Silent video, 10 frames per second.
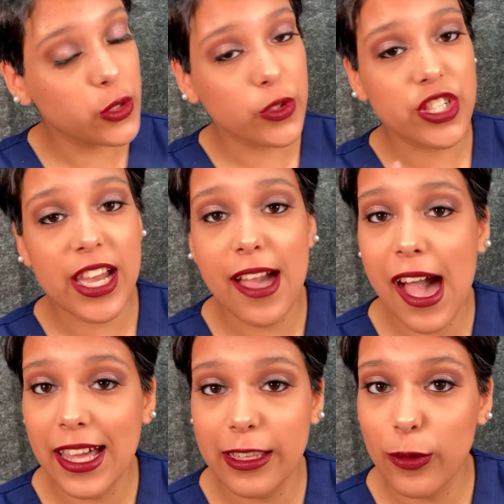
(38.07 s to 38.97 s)
which I
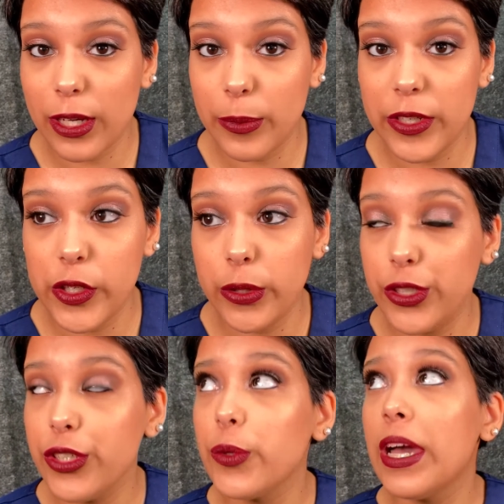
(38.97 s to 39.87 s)
highly recommend you
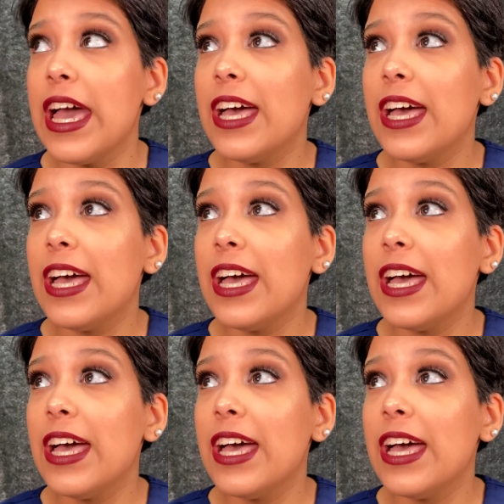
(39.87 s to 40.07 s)
do,